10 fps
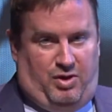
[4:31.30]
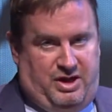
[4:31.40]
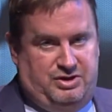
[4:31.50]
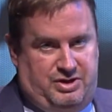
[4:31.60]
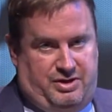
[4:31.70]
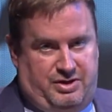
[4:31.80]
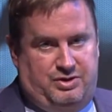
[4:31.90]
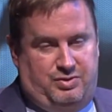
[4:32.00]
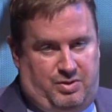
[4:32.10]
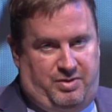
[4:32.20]
engineering
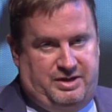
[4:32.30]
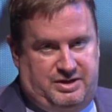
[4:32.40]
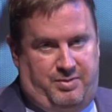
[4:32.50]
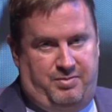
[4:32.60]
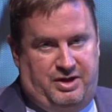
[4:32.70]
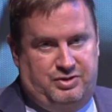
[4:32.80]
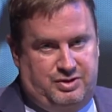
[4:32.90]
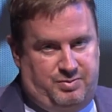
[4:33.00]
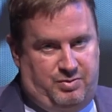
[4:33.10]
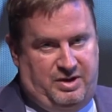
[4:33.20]
school by some
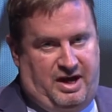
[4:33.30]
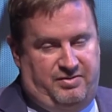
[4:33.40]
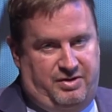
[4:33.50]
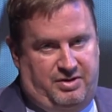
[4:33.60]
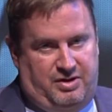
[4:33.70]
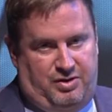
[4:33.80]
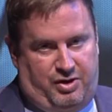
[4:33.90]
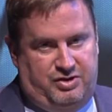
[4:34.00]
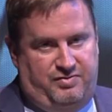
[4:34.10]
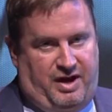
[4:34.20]
measures, but we have a
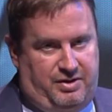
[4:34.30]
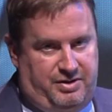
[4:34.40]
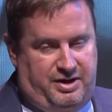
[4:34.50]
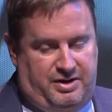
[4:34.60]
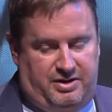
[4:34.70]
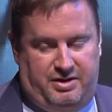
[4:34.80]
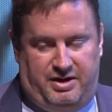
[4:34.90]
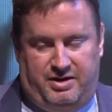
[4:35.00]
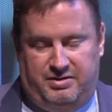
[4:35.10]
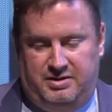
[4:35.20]
large faculty and
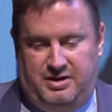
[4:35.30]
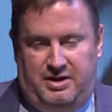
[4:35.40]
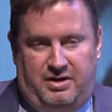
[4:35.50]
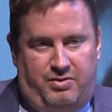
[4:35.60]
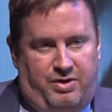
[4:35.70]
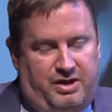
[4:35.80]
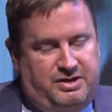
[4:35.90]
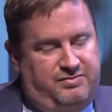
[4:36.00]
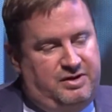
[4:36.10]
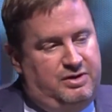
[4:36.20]
a
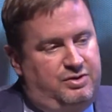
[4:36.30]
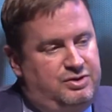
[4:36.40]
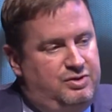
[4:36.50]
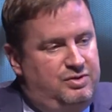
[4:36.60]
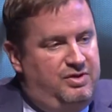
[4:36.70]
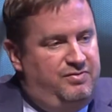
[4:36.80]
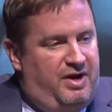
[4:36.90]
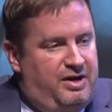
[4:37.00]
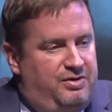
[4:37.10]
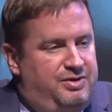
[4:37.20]
relatively low student to
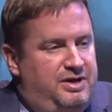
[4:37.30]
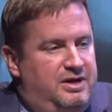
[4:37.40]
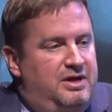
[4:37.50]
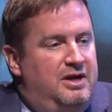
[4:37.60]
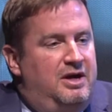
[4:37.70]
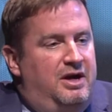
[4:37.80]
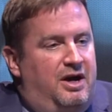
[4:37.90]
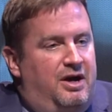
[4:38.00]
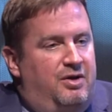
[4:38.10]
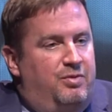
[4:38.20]
faculty
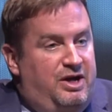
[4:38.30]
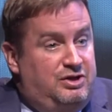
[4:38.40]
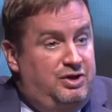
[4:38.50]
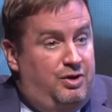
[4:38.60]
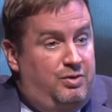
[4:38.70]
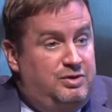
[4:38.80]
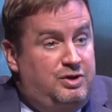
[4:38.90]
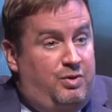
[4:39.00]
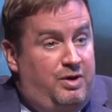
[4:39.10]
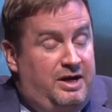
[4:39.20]
ratio.
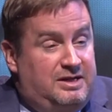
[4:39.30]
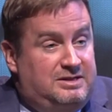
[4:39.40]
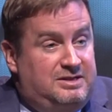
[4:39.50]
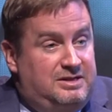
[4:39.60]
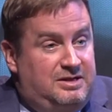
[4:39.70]
So it's